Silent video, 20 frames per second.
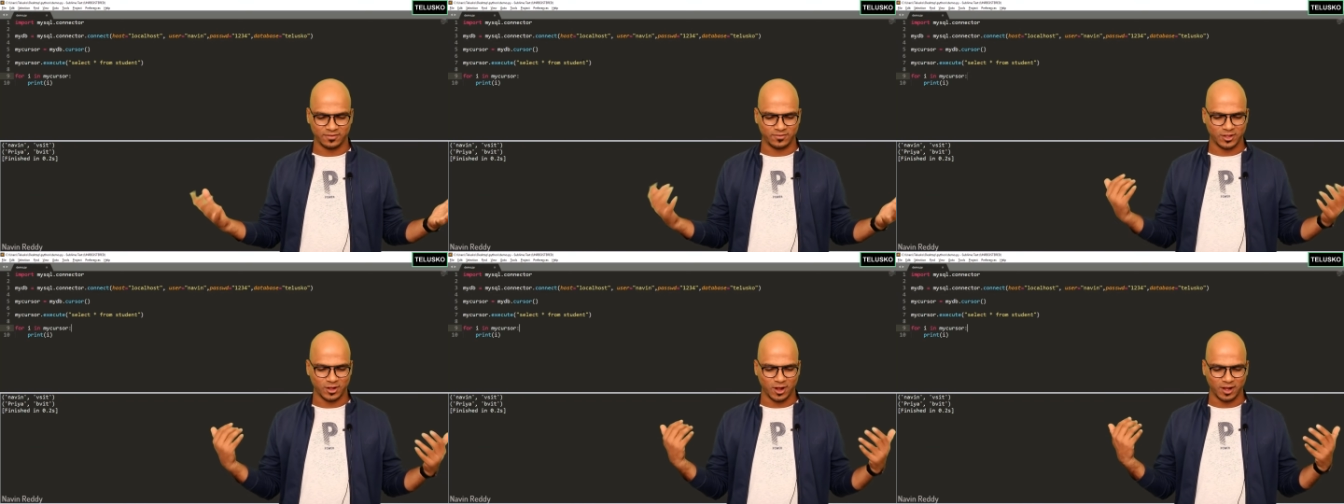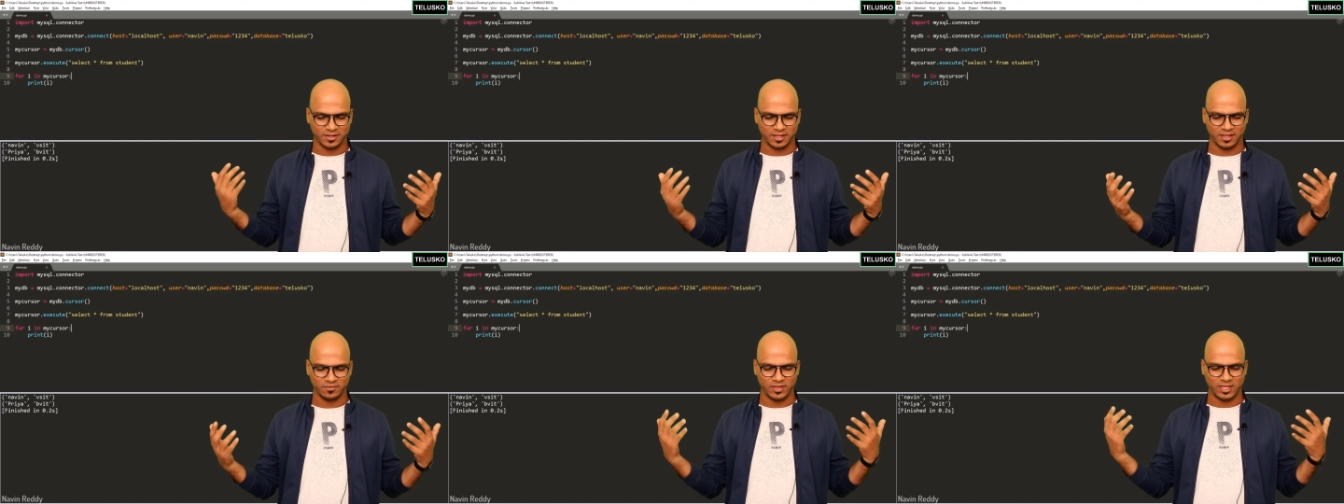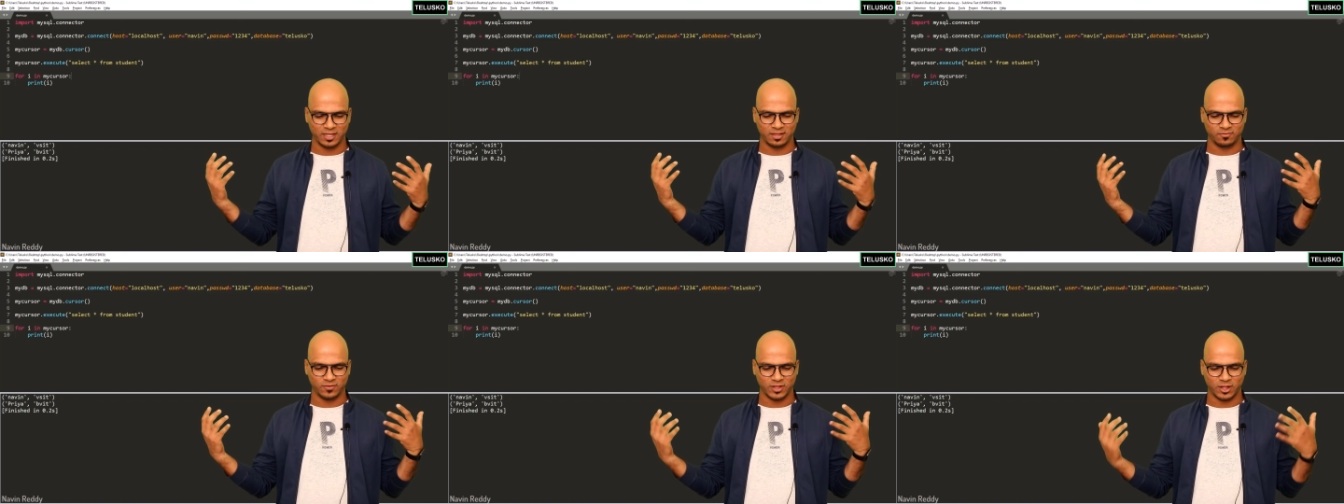We got
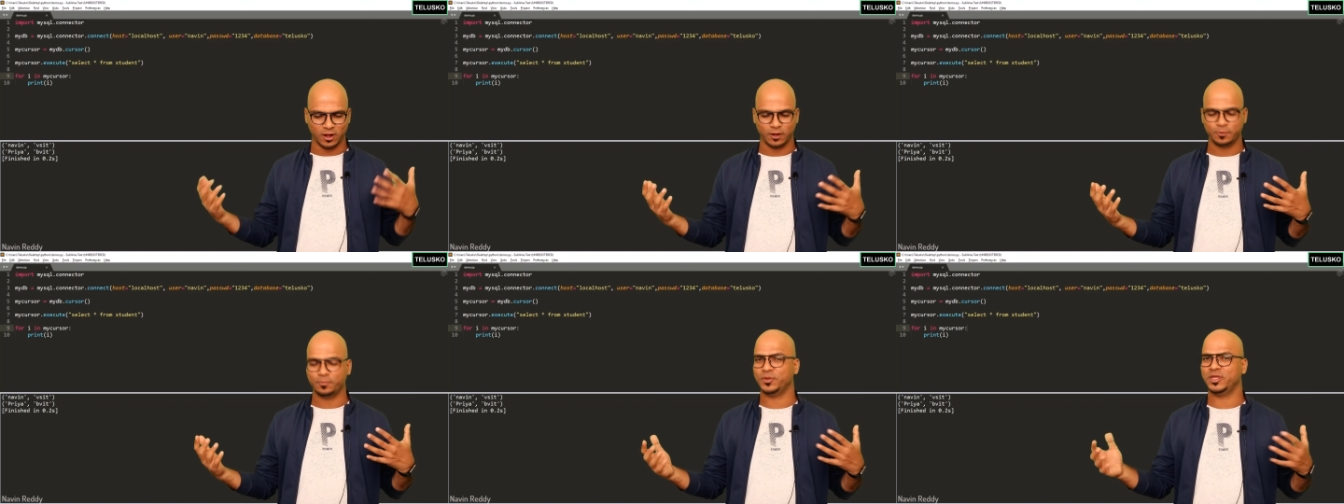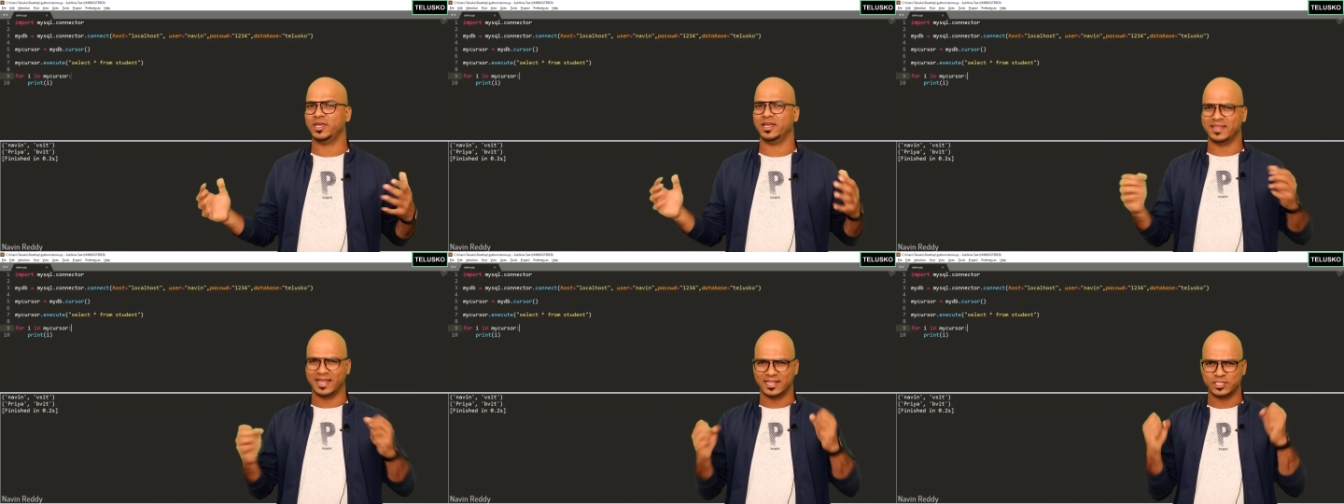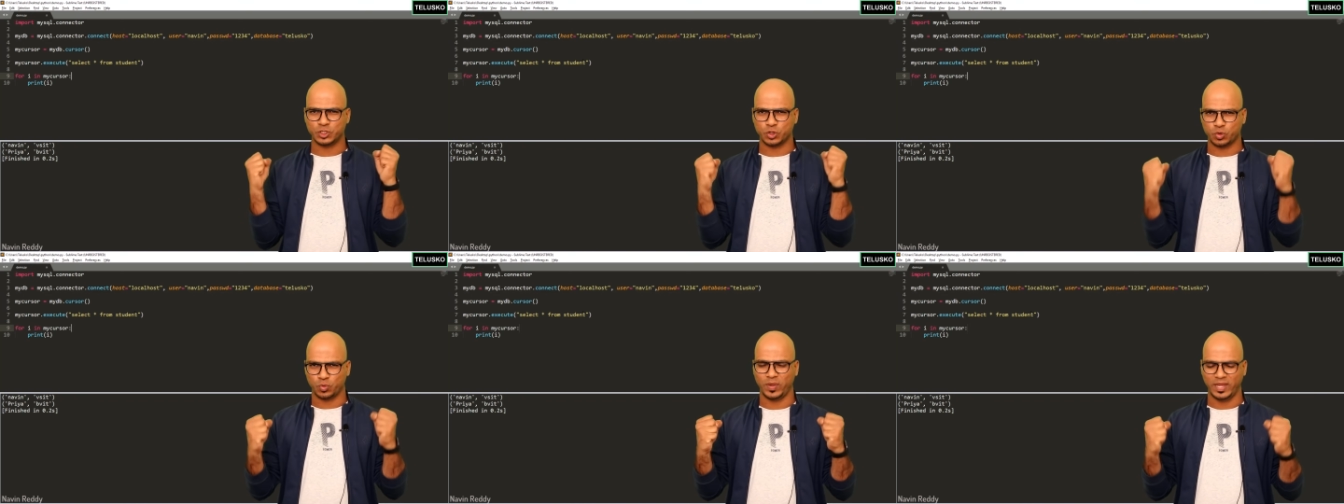Navin, we got Priya.
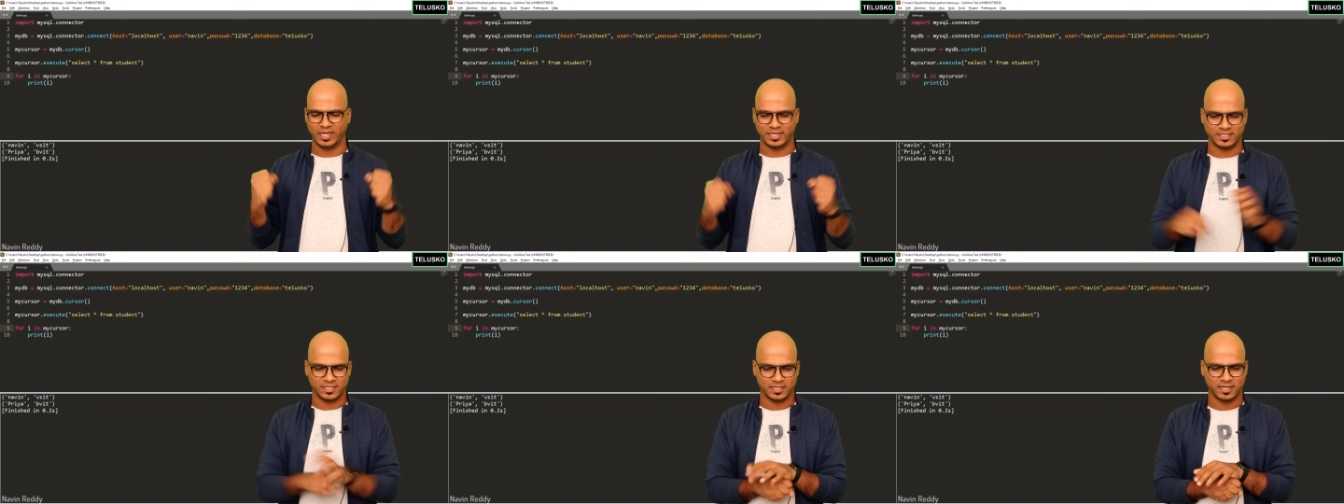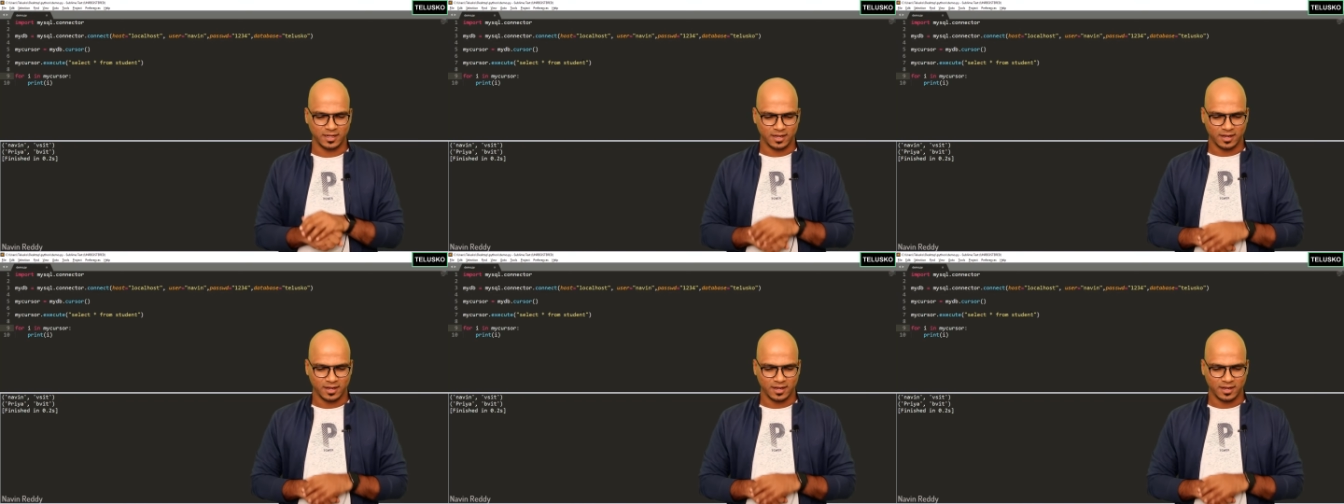That's great.